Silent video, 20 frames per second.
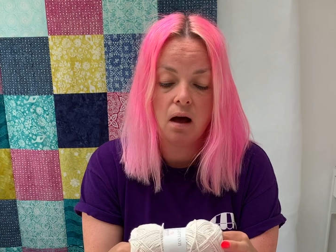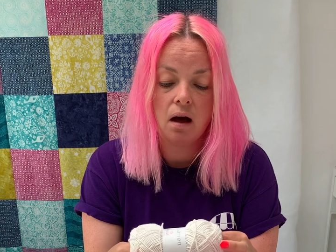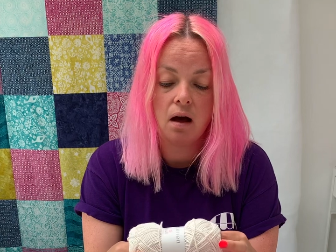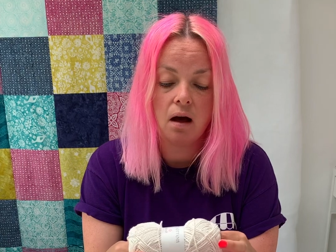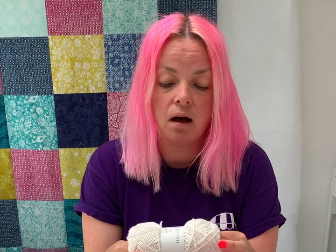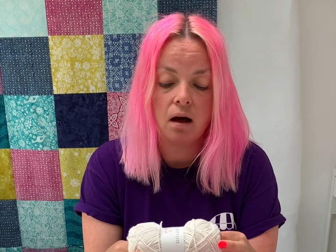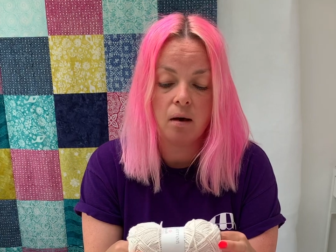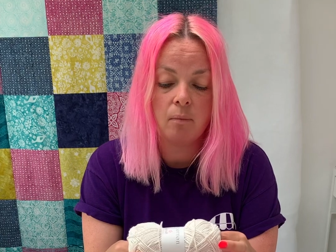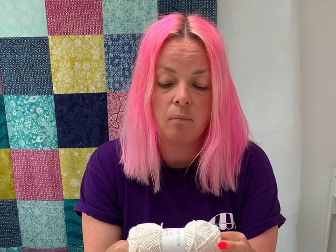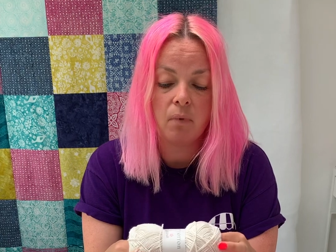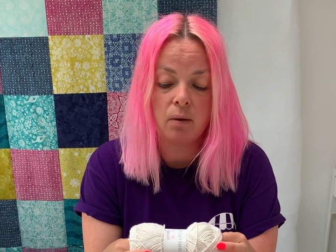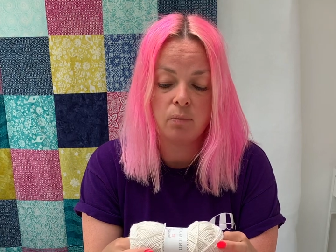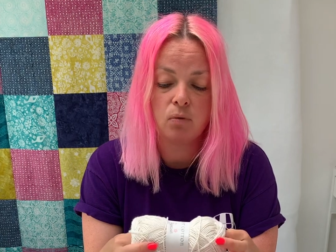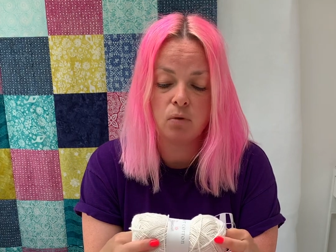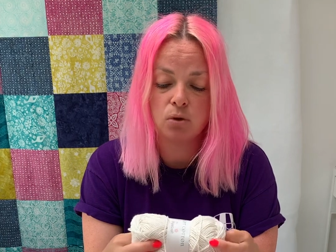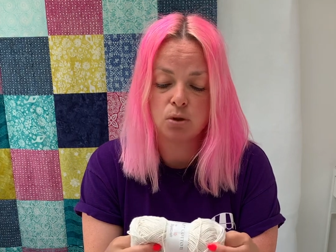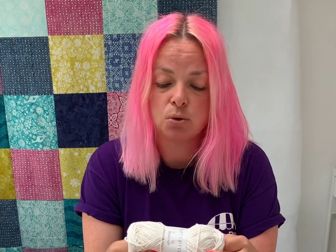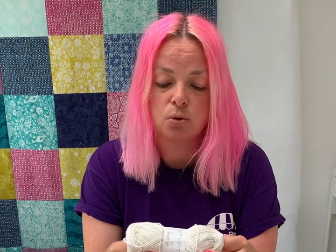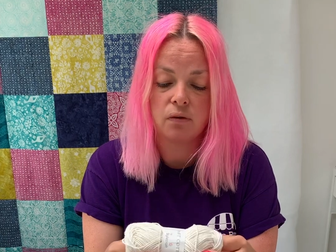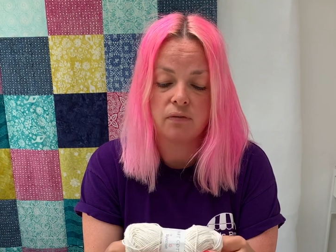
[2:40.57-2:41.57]
I'm
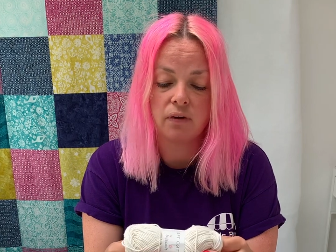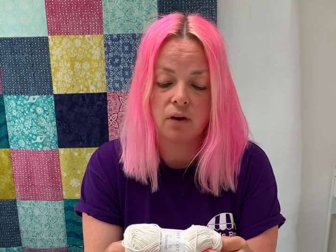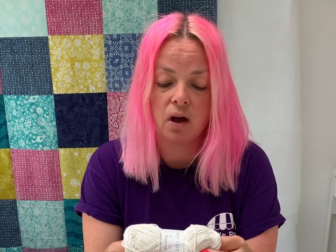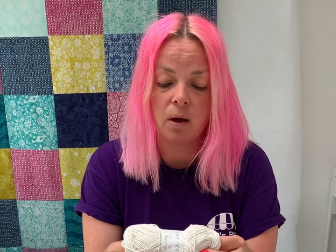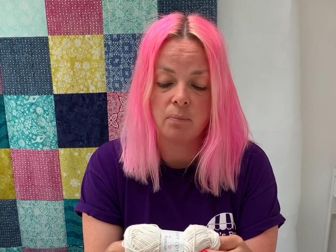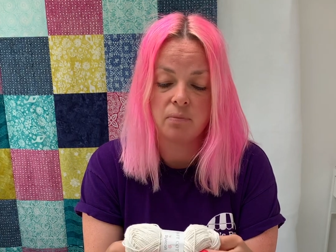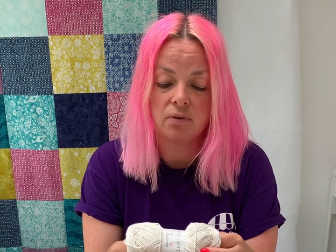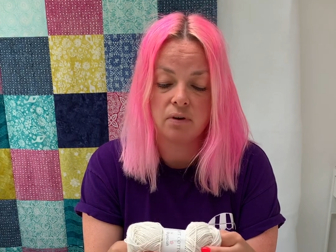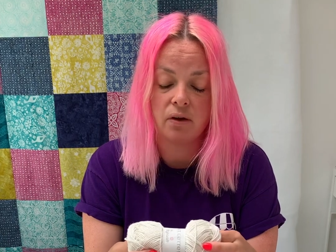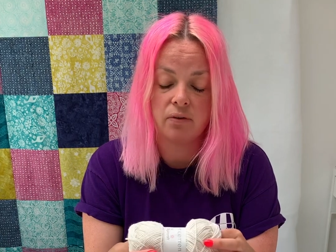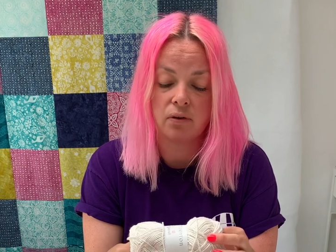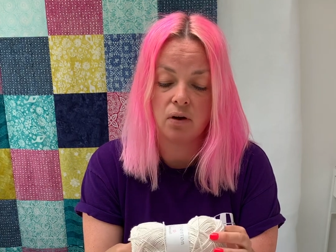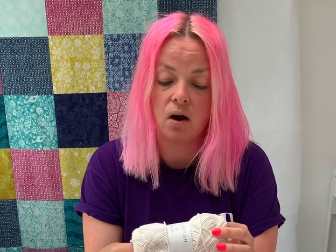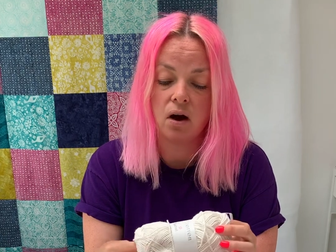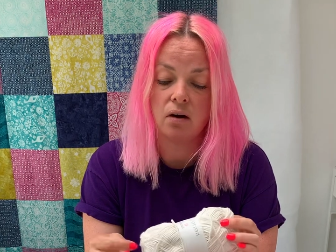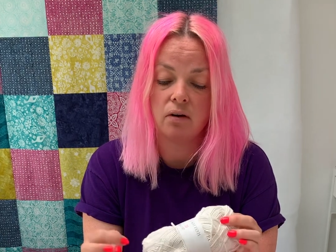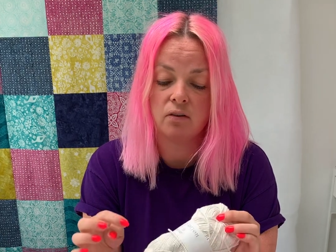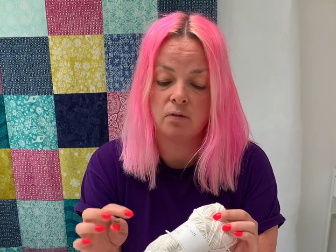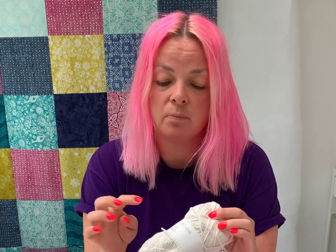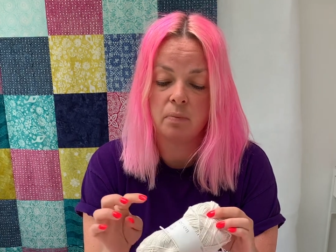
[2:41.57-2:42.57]
not sure if it comes in other
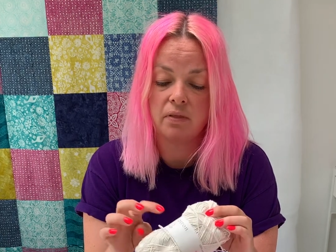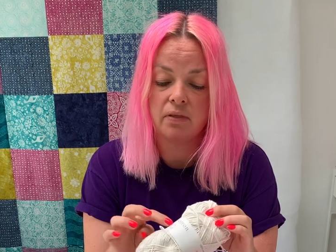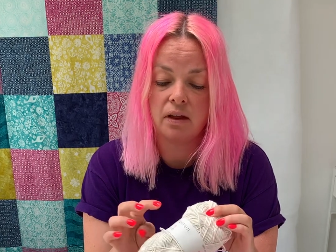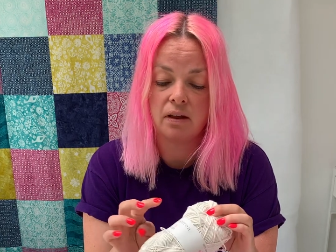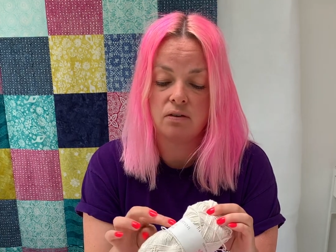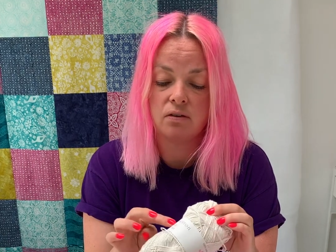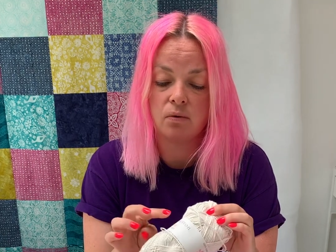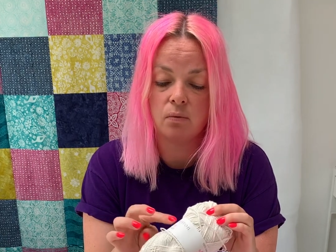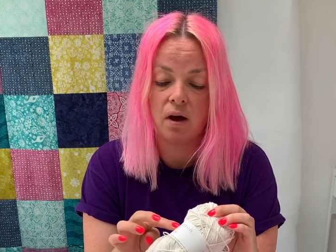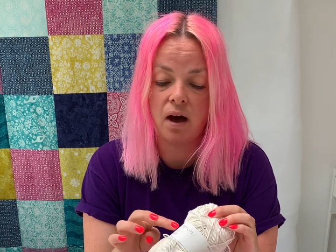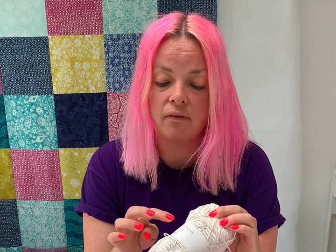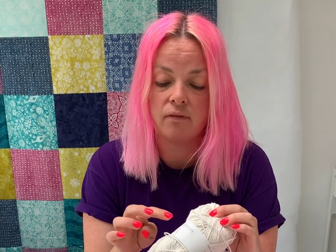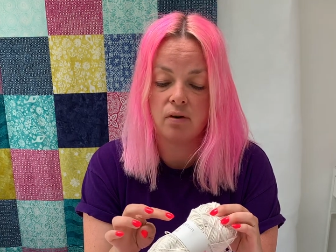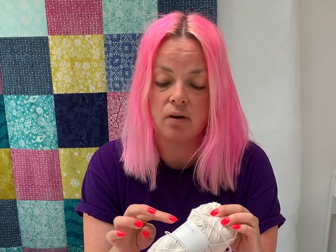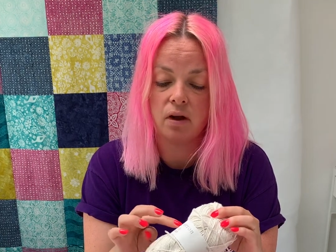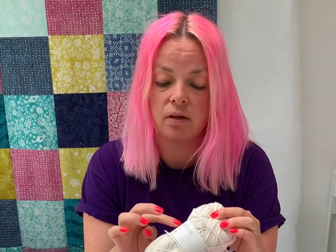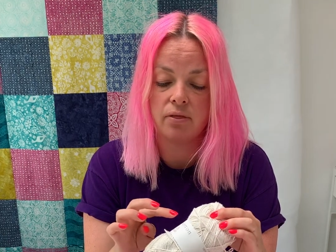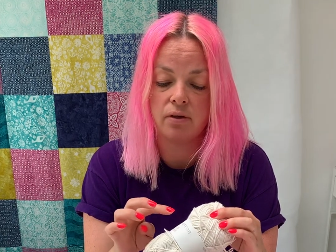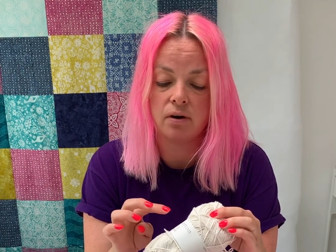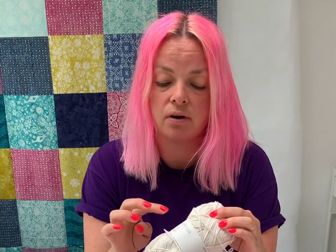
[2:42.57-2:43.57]
colours, but they do have
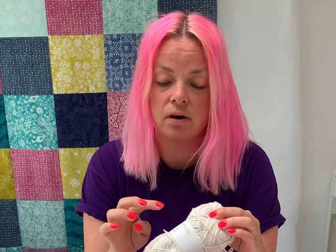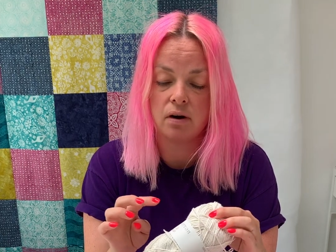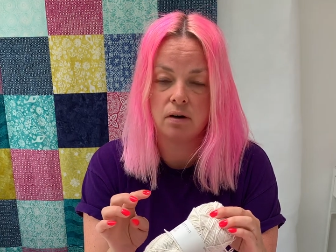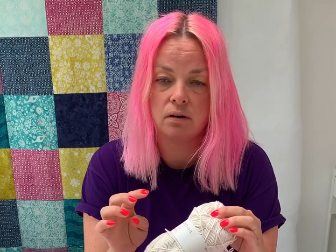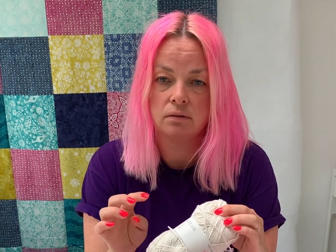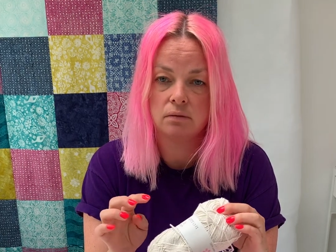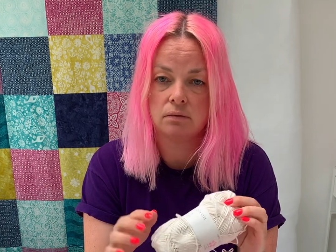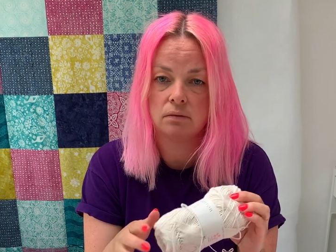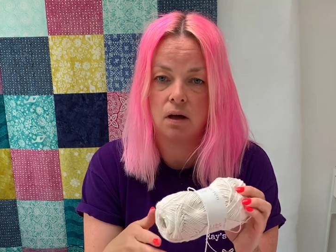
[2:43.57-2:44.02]
another,